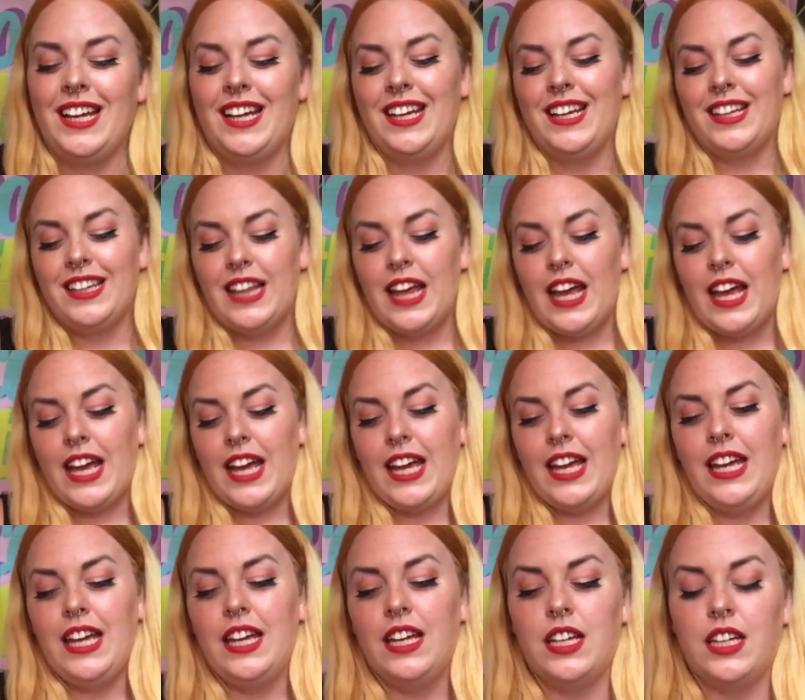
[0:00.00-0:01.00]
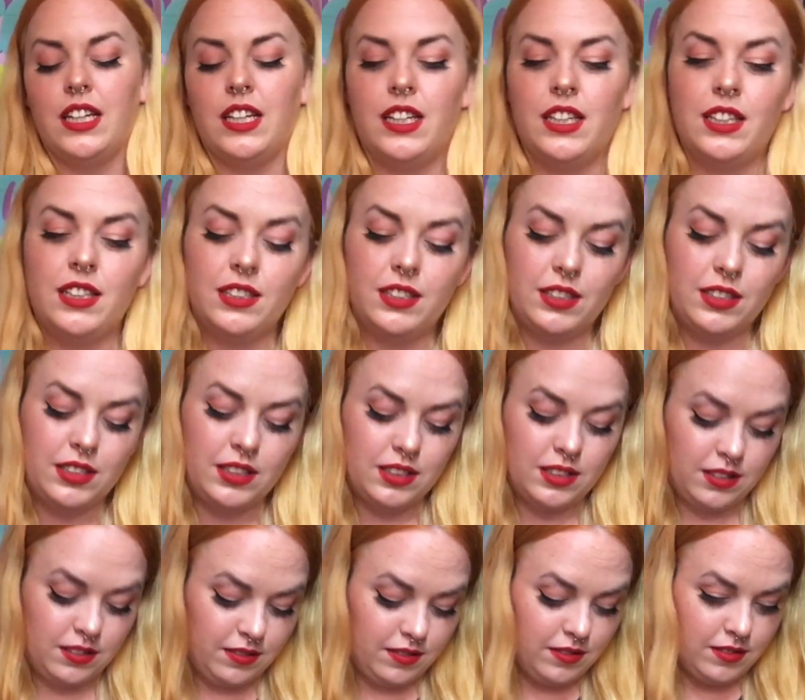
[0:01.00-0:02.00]
They
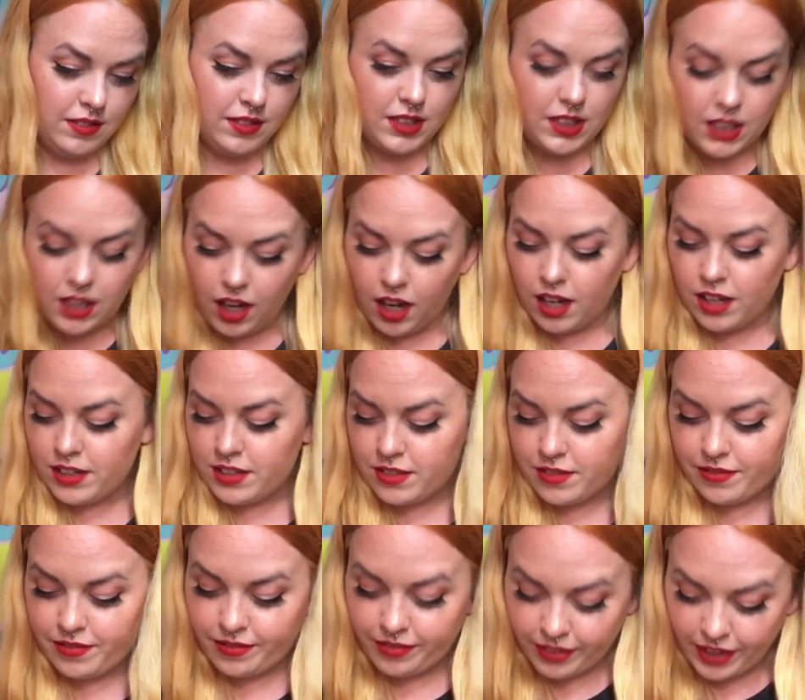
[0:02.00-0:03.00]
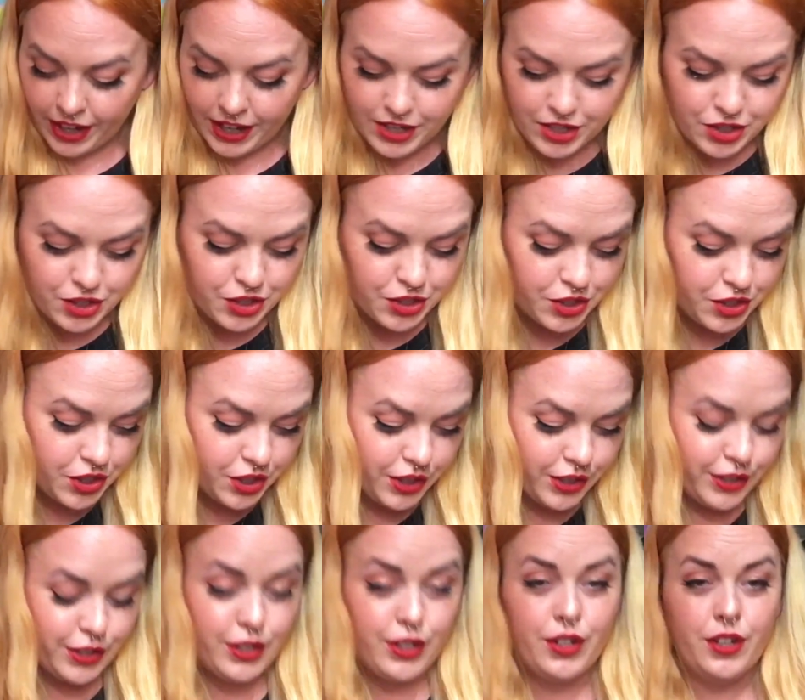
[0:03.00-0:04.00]
cut flesh
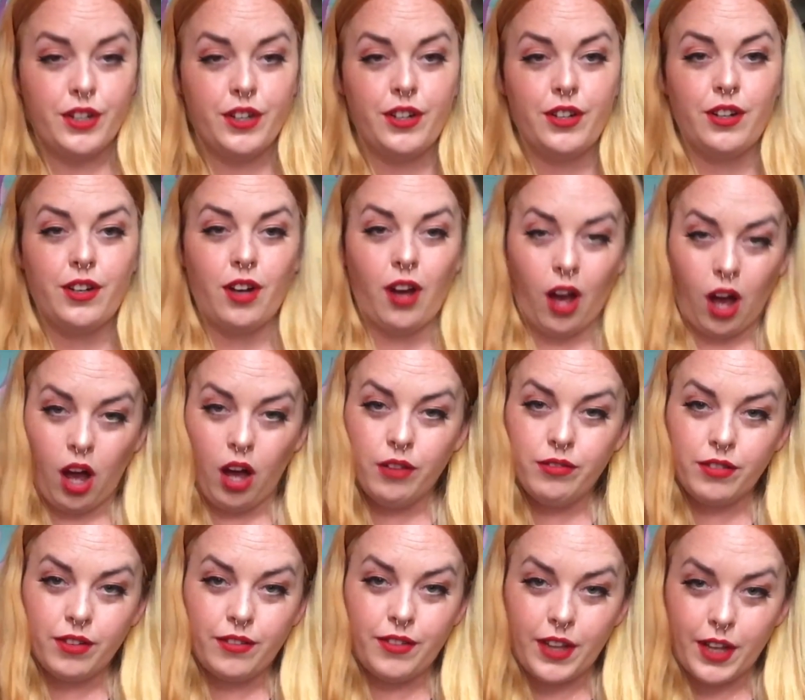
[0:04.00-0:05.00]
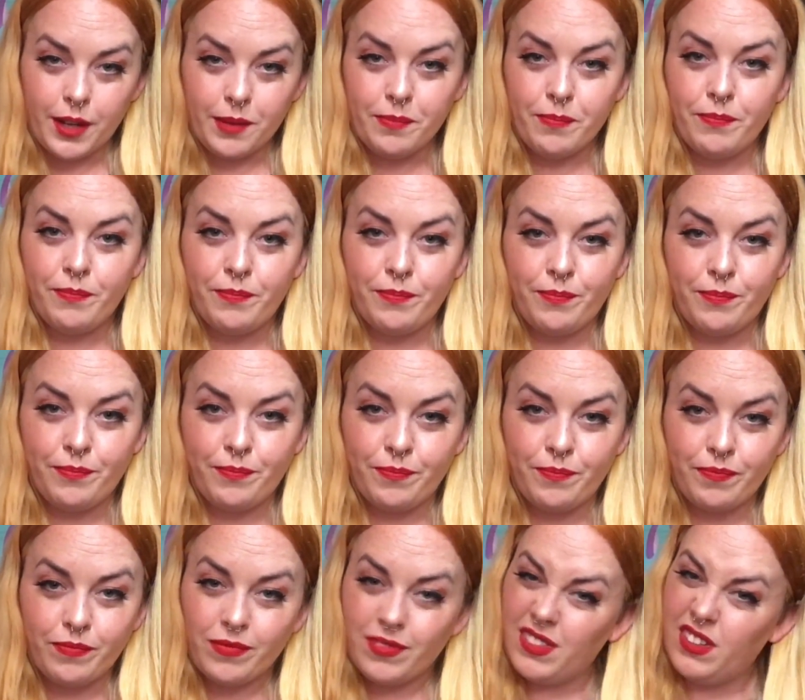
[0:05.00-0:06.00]
off of him.
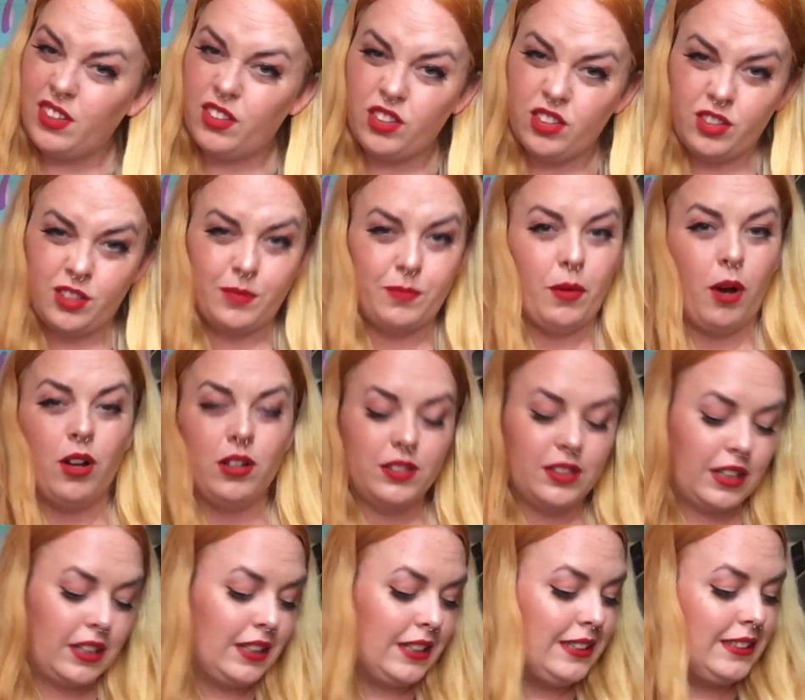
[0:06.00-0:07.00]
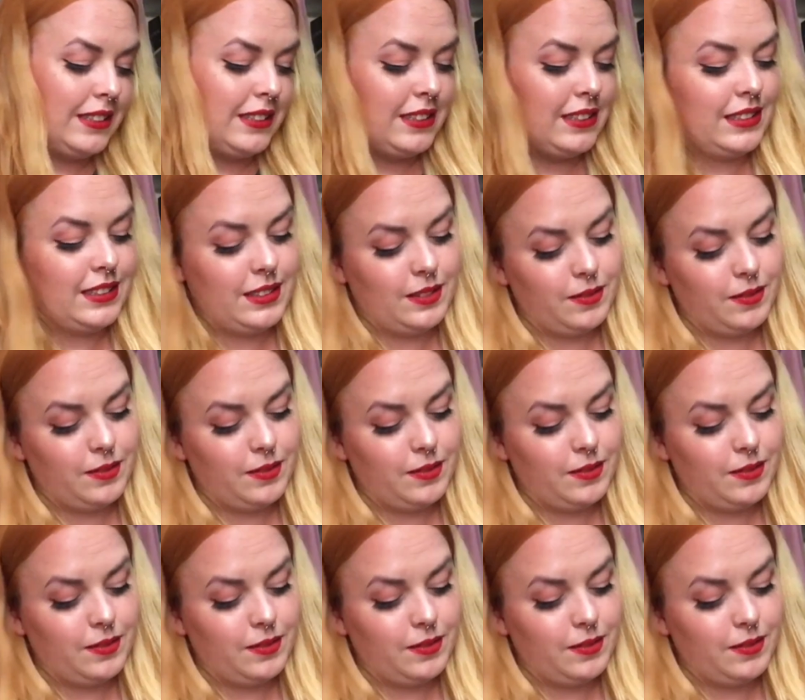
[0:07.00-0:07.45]
Just small segments.